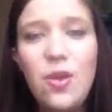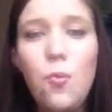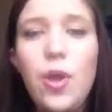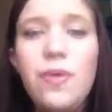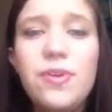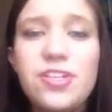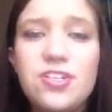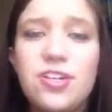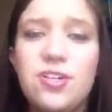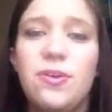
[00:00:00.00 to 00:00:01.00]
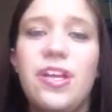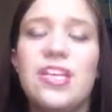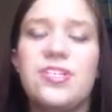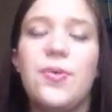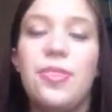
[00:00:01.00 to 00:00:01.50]
what I want to start doing
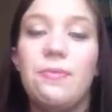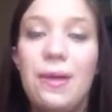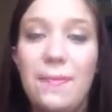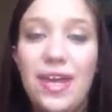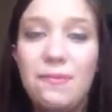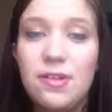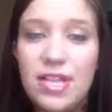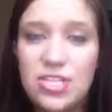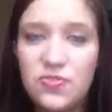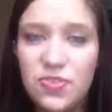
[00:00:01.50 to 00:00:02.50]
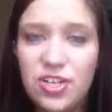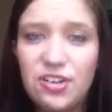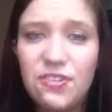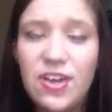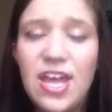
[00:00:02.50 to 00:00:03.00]
is going through my makeup collection for
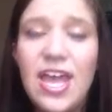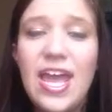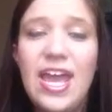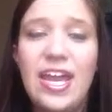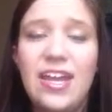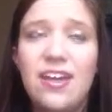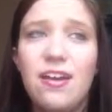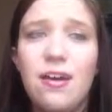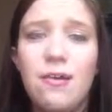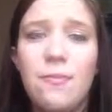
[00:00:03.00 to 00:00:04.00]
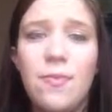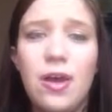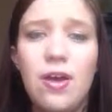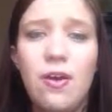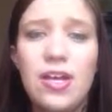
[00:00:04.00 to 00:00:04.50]
you. And,
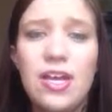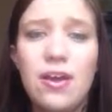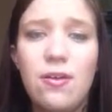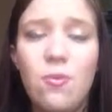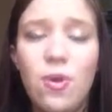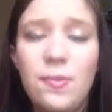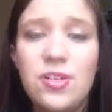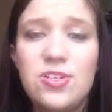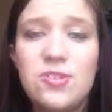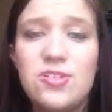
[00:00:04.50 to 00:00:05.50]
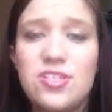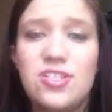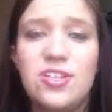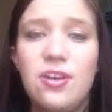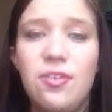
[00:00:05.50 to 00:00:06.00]
what I'm going to do is
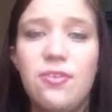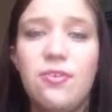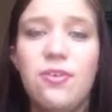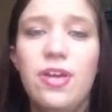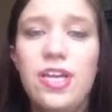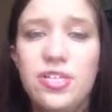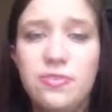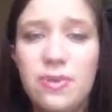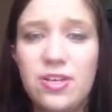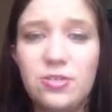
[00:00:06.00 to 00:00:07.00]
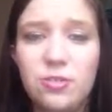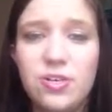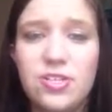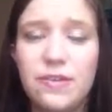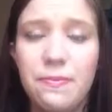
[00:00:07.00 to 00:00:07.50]
just go through each of my
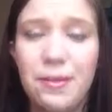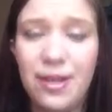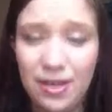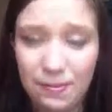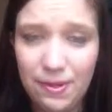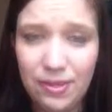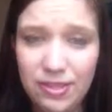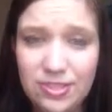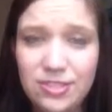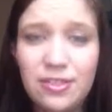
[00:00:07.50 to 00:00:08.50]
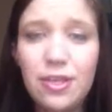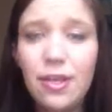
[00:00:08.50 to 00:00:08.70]
drawers of my makeup collection.